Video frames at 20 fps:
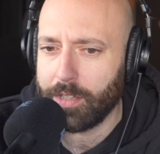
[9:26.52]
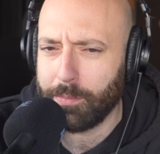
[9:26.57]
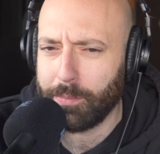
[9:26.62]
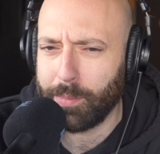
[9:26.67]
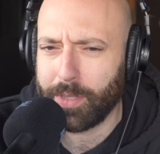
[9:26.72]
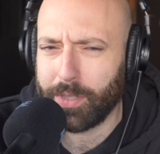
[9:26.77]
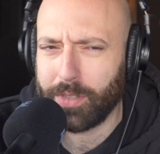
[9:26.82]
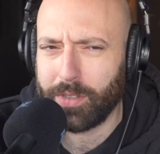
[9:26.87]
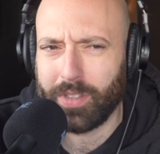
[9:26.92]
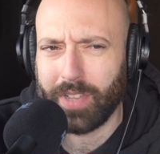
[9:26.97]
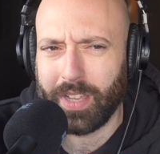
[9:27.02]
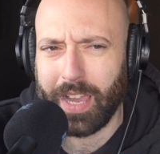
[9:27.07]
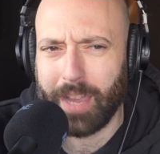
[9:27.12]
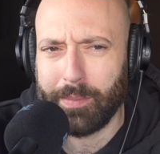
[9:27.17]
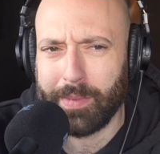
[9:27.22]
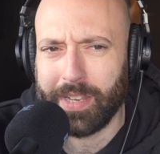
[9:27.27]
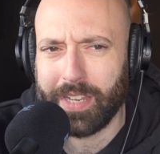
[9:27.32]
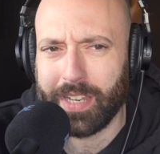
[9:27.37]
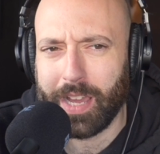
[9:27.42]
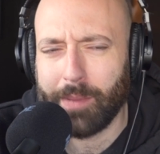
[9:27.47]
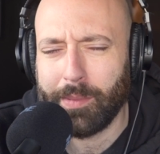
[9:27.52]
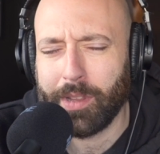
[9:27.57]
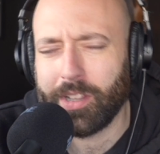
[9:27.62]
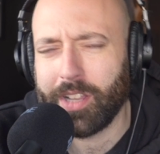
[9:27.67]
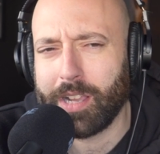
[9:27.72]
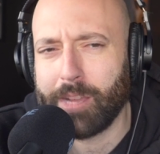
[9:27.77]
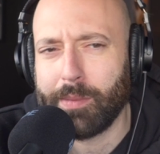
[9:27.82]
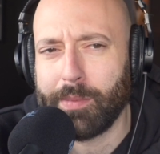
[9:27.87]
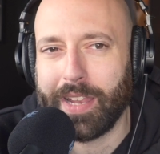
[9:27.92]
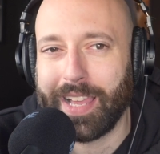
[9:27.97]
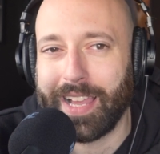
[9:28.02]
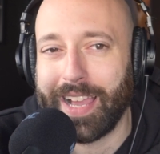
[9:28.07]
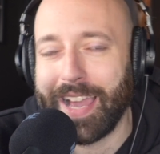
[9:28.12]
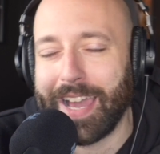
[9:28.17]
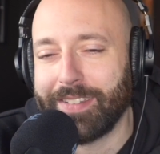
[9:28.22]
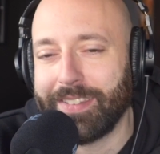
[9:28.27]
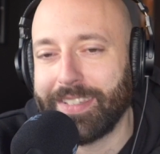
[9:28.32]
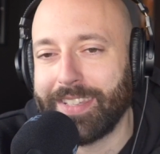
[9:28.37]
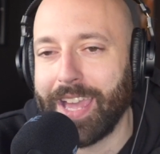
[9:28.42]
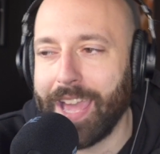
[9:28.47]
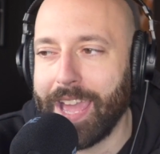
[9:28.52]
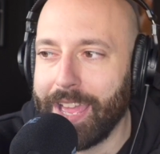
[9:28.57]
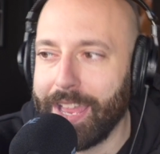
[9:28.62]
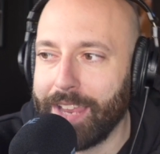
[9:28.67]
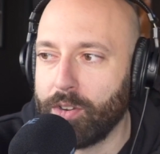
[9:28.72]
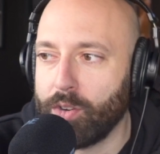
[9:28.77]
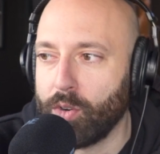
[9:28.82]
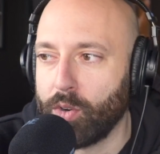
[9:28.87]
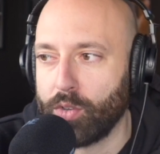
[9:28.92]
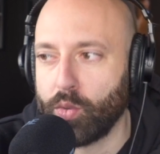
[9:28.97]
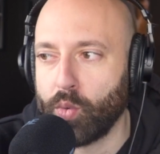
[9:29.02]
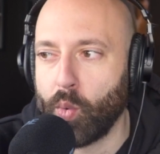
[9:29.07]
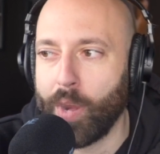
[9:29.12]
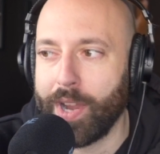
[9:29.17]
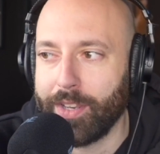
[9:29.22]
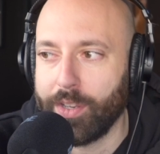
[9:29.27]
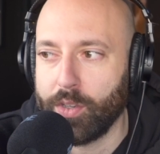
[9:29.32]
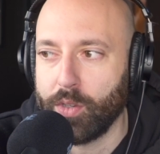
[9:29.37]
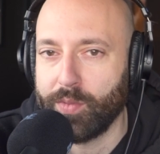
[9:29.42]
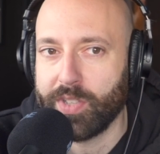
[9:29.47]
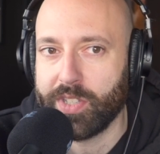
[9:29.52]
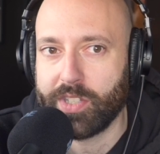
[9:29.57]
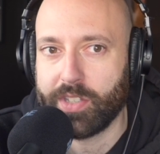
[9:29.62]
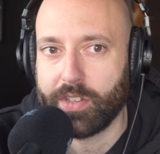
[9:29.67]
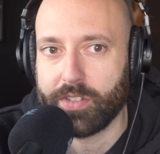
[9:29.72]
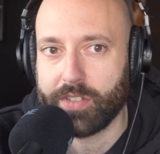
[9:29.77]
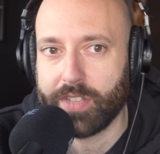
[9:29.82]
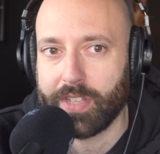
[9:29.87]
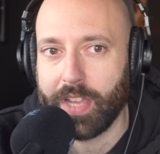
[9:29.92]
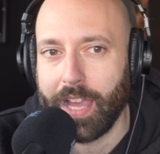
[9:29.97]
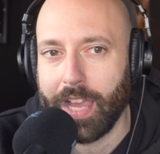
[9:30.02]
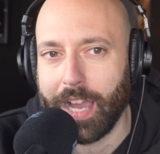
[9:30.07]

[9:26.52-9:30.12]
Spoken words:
But I mean, I'm not talking about like I had 10 or 20 new visitors.